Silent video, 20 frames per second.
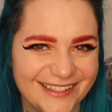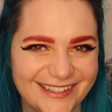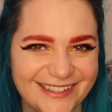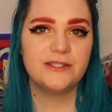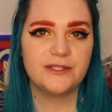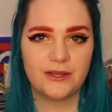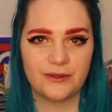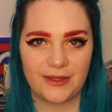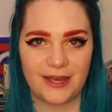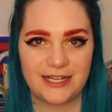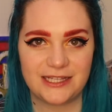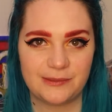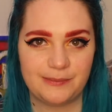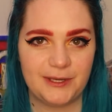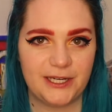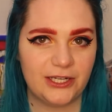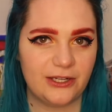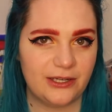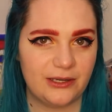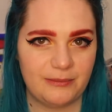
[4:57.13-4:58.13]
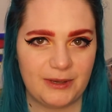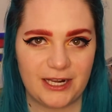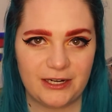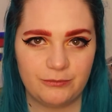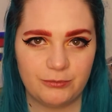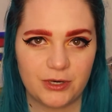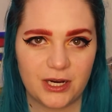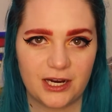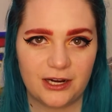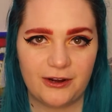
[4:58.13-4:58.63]
So that's been a good amount
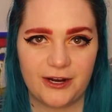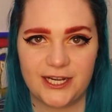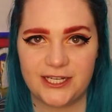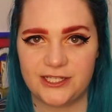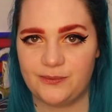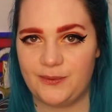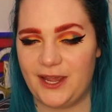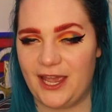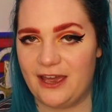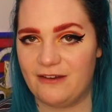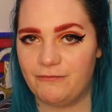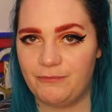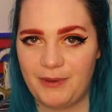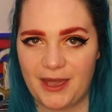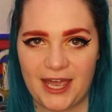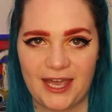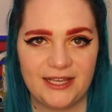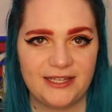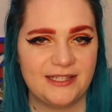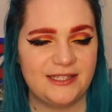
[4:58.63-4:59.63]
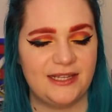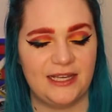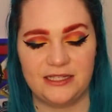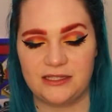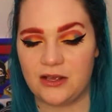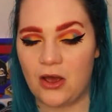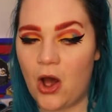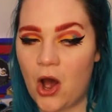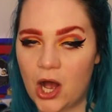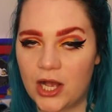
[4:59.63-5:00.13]
of progress. We have pets.
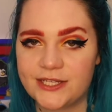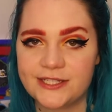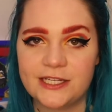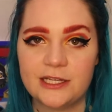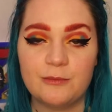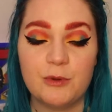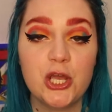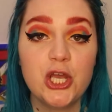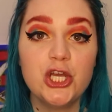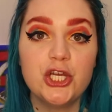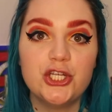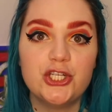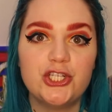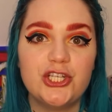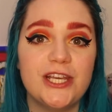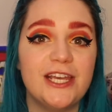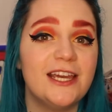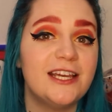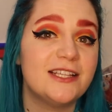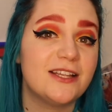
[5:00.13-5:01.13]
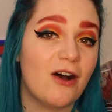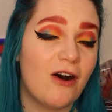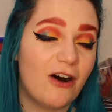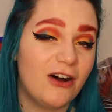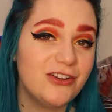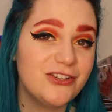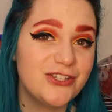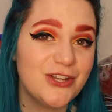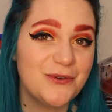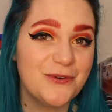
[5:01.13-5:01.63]
That's awesome. She has
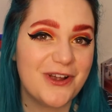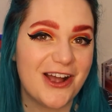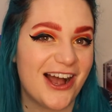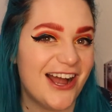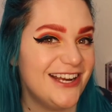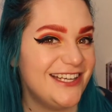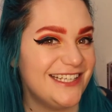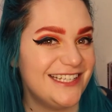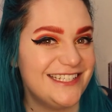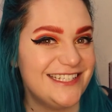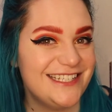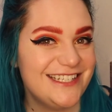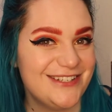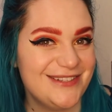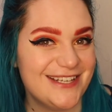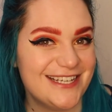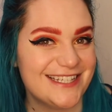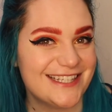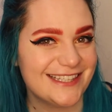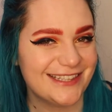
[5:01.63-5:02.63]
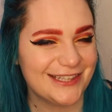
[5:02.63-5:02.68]
also gotten into this